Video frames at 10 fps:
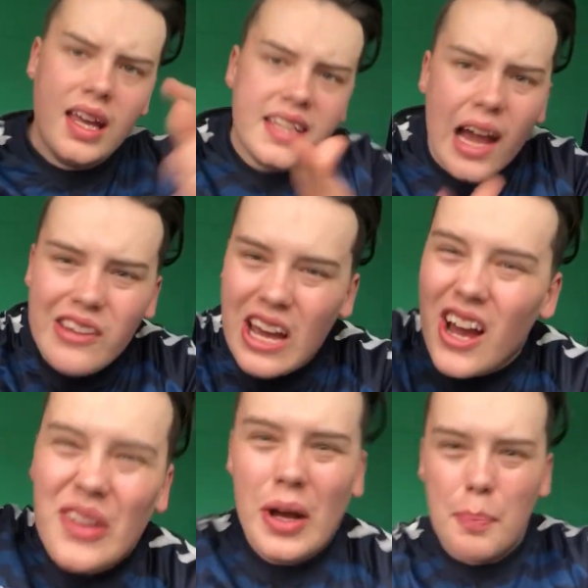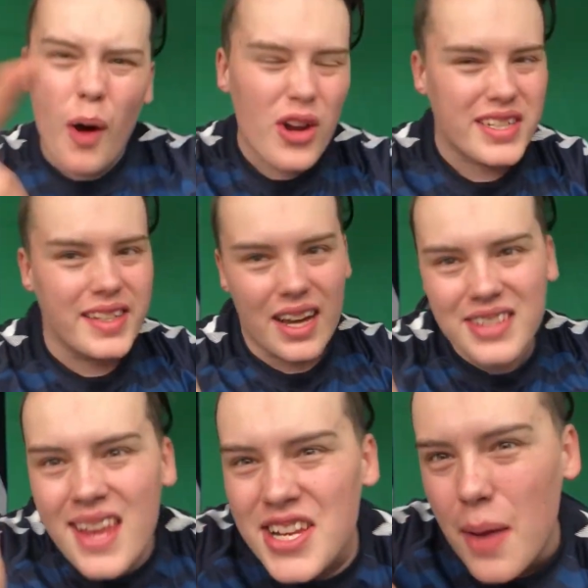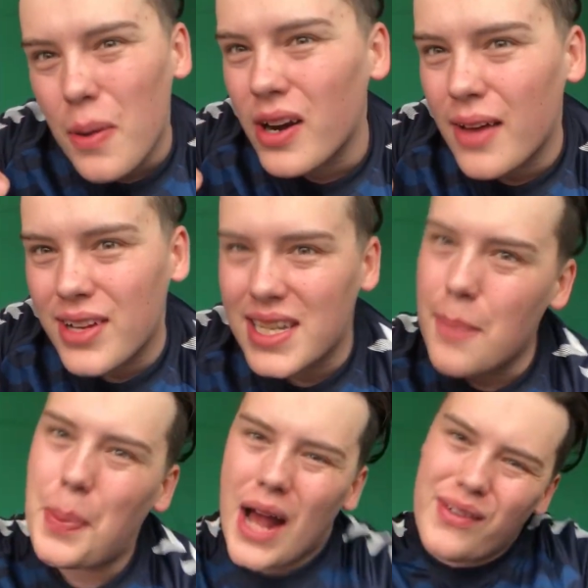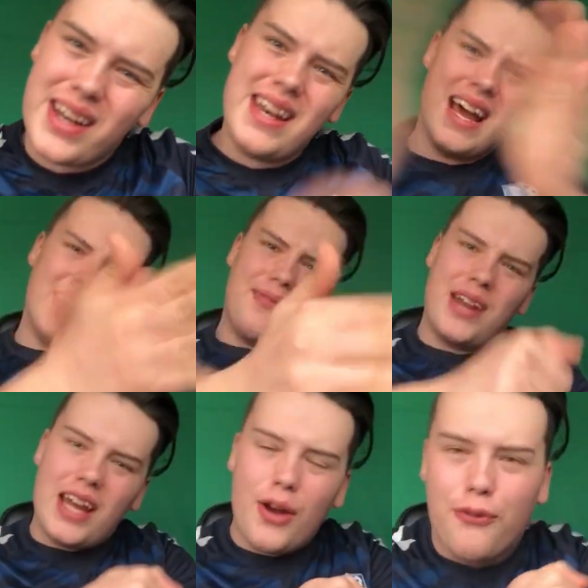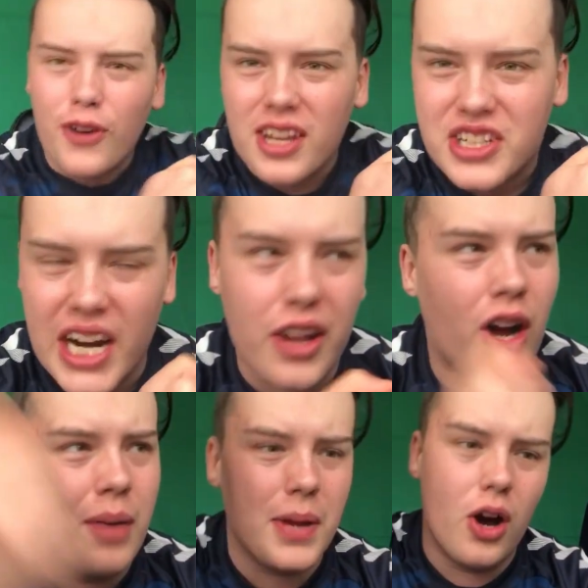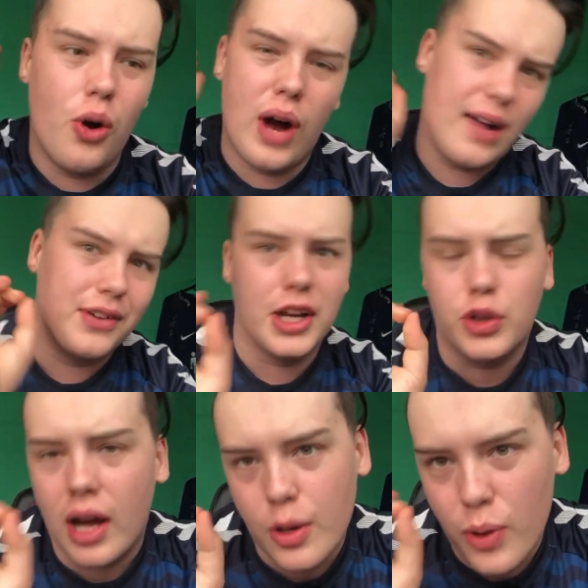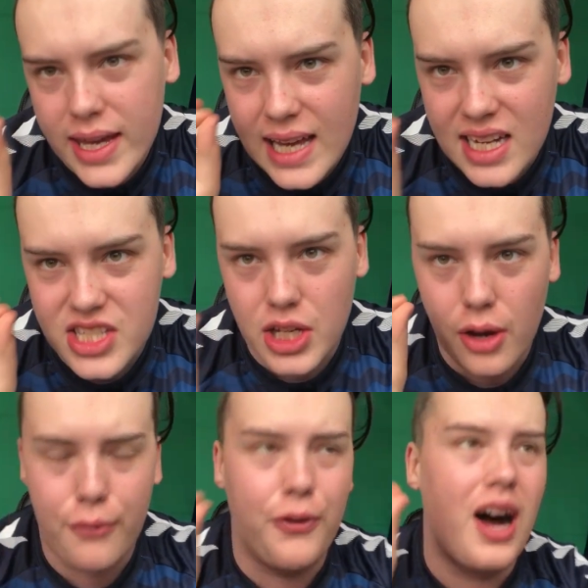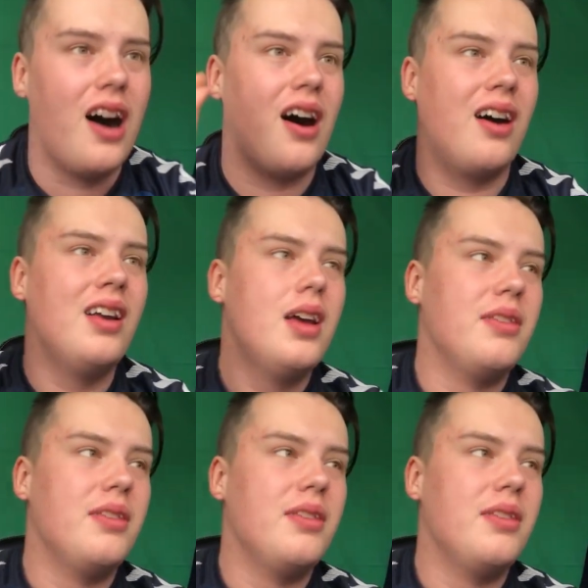Yo, yo, boys and girls, it's your boy Novus here, back with another video for the channel. Hope you're all having a great weekend so far.